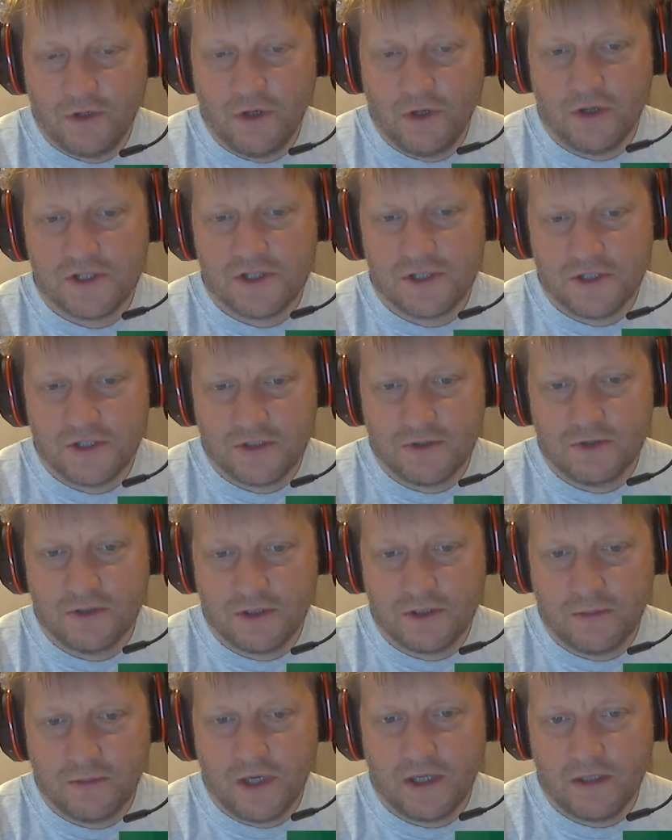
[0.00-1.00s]
you've got to
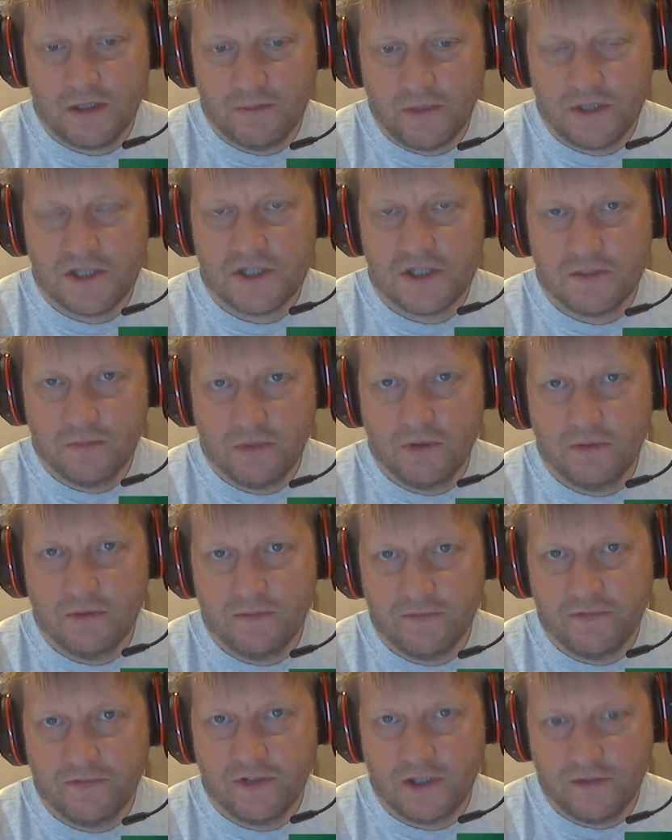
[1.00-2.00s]
talk about the most
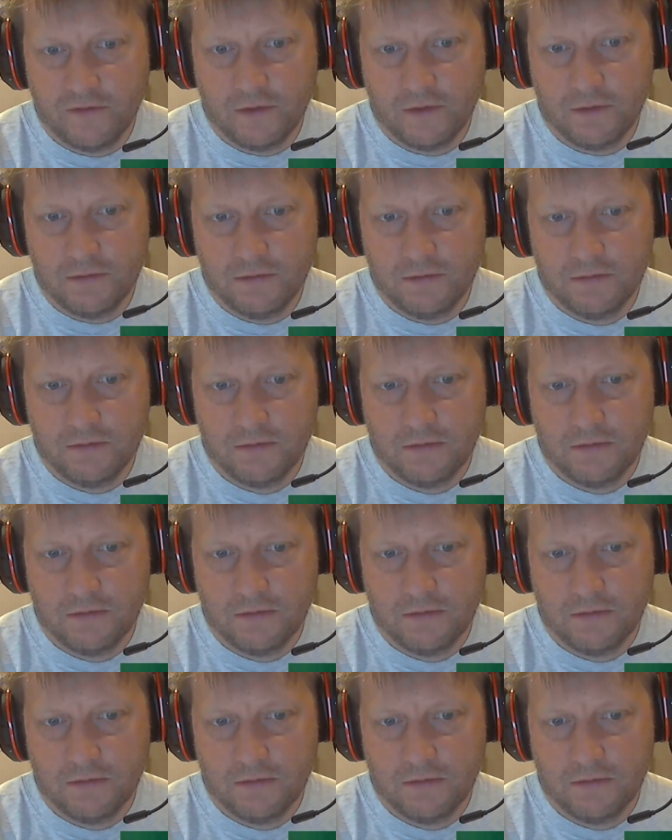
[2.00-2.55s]
important thing of all.